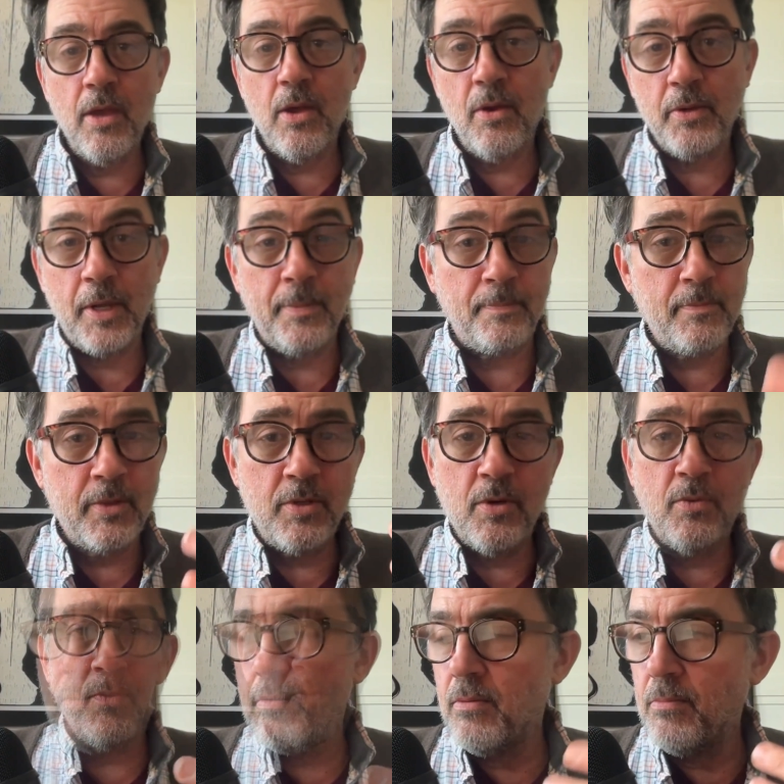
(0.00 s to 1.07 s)
Okay,
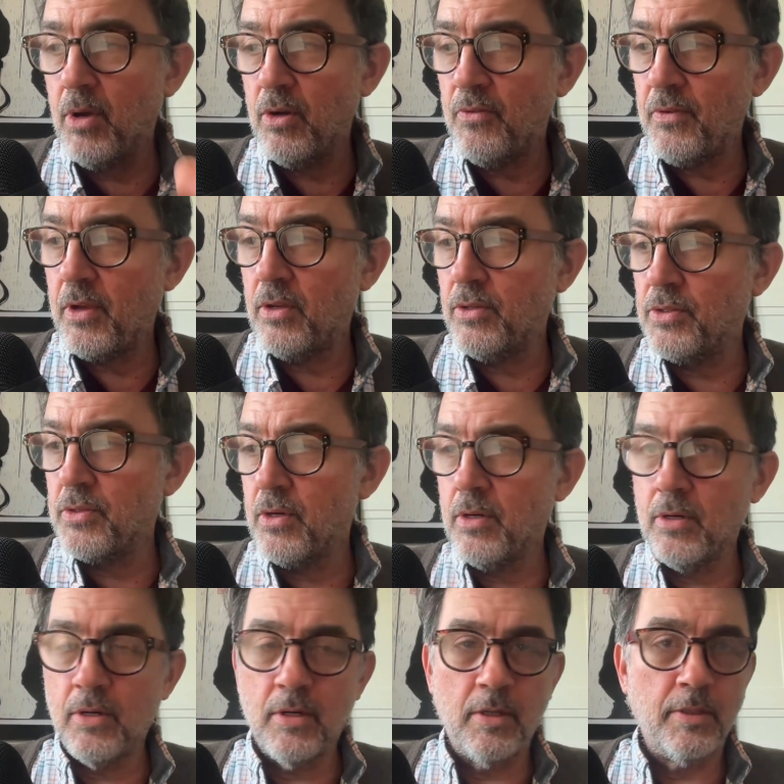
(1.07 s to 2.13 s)
so Modelfiles
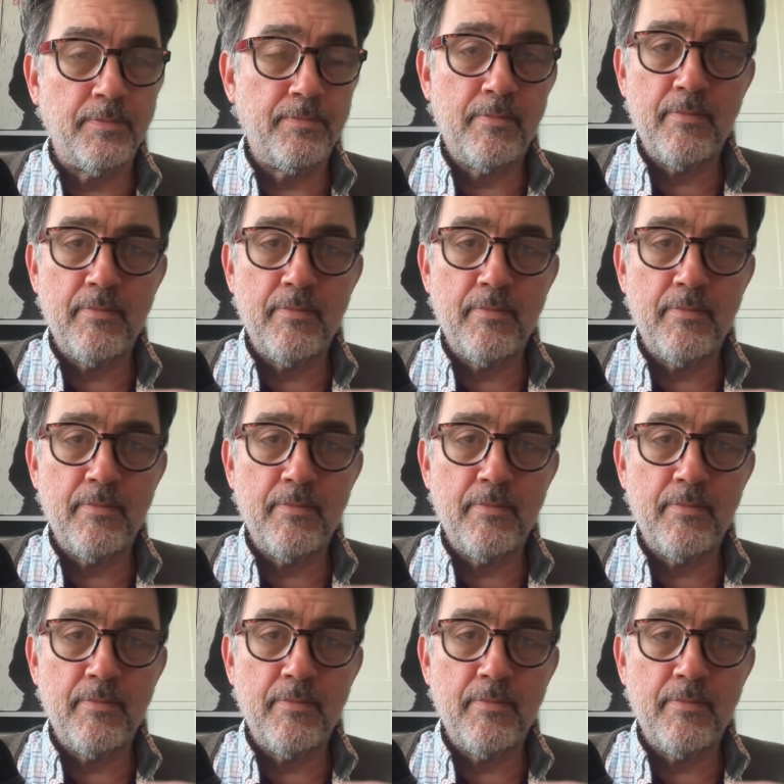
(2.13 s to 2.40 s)
are